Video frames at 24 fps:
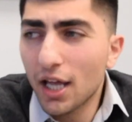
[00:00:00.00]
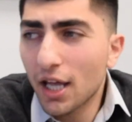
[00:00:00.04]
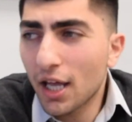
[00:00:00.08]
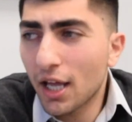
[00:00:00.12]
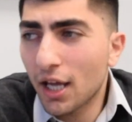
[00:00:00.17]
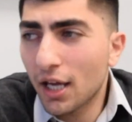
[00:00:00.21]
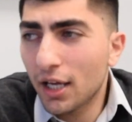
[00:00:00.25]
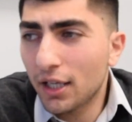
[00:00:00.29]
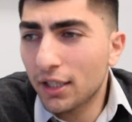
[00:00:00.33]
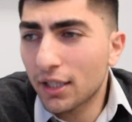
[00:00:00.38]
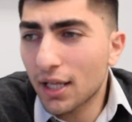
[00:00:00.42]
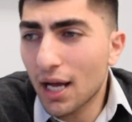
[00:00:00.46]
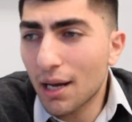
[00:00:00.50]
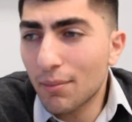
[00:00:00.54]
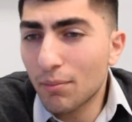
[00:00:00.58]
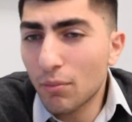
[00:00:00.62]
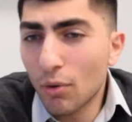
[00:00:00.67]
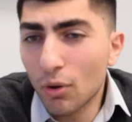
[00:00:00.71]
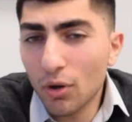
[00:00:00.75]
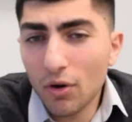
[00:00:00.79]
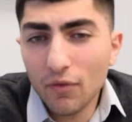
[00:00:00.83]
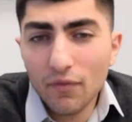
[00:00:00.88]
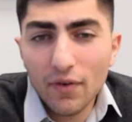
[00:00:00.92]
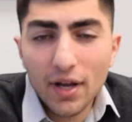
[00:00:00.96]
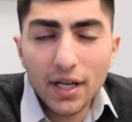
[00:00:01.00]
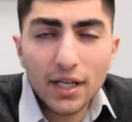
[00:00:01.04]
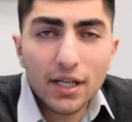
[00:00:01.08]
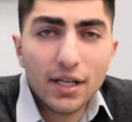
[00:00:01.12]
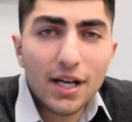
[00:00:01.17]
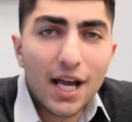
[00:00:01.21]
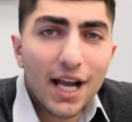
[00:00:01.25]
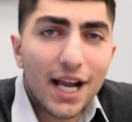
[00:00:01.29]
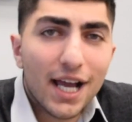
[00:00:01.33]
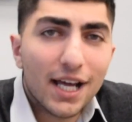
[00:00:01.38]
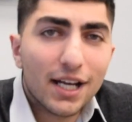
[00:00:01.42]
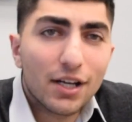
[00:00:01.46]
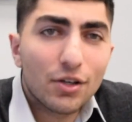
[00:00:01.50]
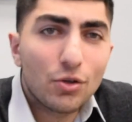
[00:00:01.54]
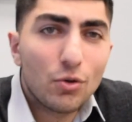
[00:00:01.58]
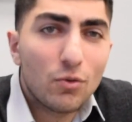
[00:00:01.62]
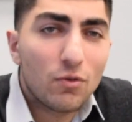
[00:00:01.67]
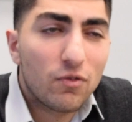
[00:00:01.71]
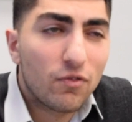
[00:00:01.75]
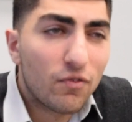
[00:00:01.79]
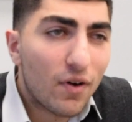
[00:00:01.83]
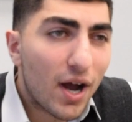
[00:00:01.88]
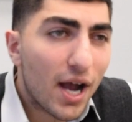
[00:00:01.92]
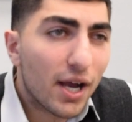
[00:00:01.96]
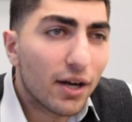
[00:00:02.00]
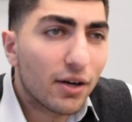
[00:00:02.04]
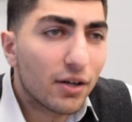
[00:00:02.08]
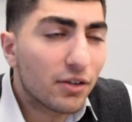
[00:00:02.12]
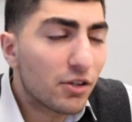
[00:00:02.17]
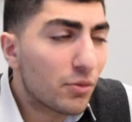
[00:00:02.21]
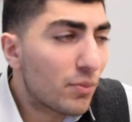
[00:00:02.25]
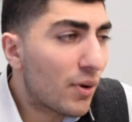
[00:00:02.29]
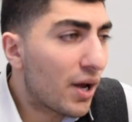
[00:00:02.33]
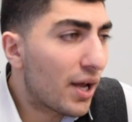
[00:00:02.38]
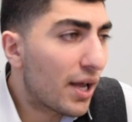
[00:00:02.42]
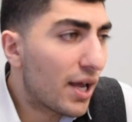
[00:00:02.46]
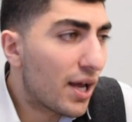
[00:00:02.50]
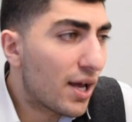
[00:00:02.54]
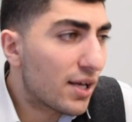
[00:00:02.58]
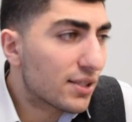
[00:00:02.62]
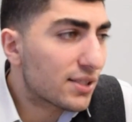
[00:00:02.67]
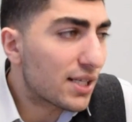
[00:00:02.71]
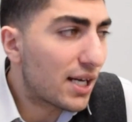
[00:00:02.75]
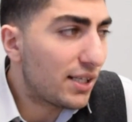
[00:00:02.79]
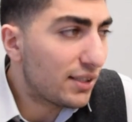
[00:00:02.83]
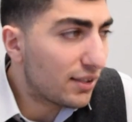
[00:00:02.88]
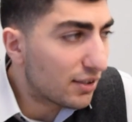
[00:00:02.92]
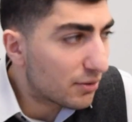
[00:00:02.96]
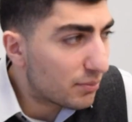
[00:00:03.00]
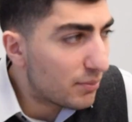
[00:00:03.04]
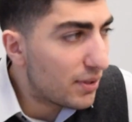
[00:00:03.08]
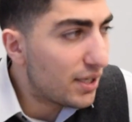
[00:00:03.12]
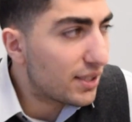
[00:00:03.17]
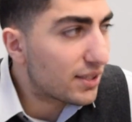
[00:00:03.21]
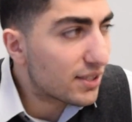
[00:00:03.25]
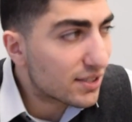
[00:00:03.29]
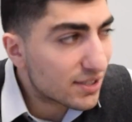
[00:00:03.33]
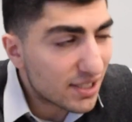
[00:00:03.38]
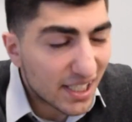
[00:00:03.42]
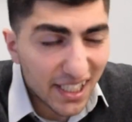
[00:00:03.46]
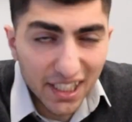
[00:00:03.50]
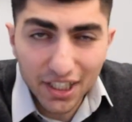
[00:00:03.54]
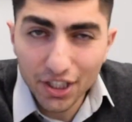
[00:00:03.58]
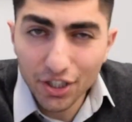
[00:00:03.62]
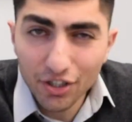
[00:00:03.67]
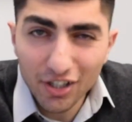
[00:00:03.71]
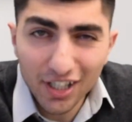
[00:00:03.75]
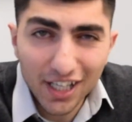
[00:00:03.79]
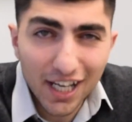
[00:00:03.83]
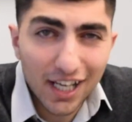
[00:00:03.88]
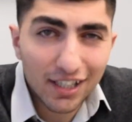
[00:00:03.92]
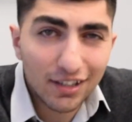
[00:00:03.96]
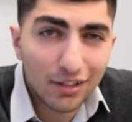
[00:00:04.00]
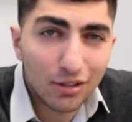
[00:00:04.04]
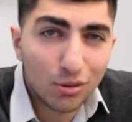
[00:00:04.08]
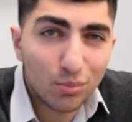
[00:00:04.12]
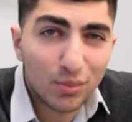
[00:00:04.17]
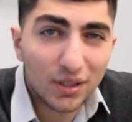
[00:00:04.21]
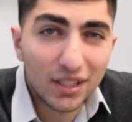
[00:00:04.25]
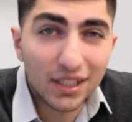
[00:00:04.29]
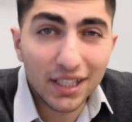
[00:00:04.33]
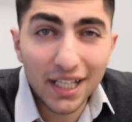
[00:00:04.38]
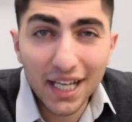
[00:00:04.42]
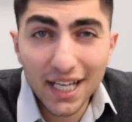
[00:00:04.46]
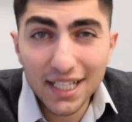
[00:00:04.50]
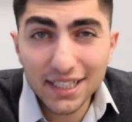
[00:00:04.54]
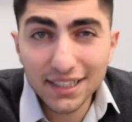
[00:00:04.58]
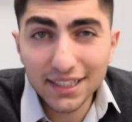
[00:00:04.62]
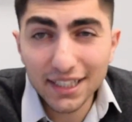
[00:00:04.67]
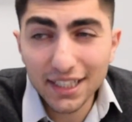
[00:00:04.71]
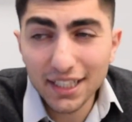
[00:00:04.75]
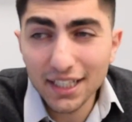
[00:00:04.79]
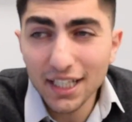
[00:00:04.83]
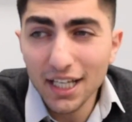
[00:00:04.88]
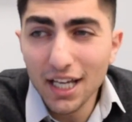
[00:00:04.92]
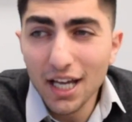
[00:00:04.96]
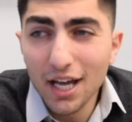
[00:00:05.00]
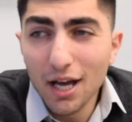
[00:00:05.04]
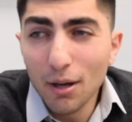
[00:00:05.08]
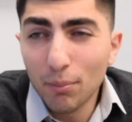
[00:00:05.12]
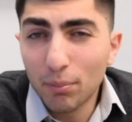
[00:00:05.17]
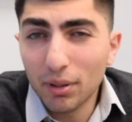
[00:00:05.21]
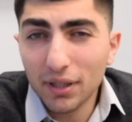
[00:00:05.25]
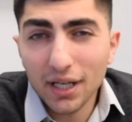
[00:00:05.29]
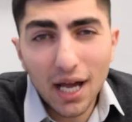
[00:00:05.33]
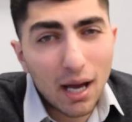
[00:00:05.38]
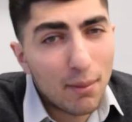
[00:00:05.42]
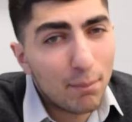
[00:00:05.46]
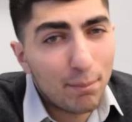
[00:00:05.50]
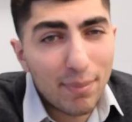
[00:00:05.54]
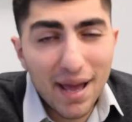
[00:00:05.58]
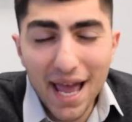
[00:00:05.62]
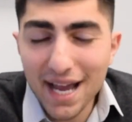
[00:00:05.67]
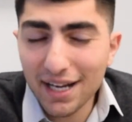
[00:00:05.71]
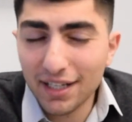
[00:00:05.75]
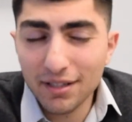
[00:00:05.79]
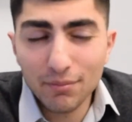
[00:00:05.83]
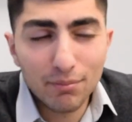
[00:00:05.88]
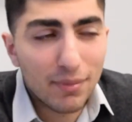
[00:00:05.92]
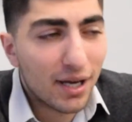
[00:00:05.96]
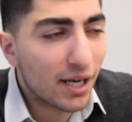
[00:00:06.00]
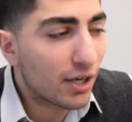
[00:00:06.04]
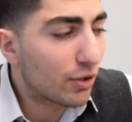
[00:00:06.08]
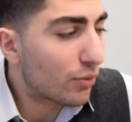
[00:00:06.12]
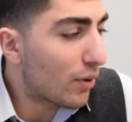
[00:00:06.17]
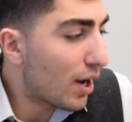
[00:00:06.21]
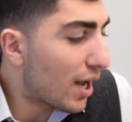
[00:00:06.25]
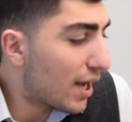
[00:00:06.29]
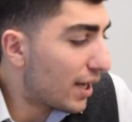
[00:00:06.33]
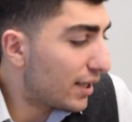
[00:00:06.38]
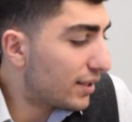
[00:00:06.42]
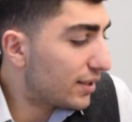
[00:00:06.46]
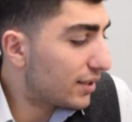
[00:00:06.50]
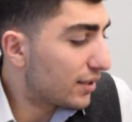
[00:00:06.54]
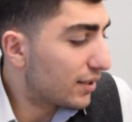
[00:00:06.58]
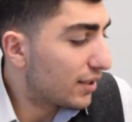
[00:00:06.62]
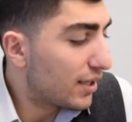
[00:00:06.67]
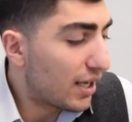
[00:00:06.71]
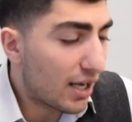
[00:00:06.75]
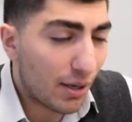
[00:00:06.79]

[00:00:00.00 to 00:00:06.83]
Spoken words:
And I'm motivated. I got a new fire under my ass. I'll admit the 2nd year I got a little bit lazy, but I'm back in my grind.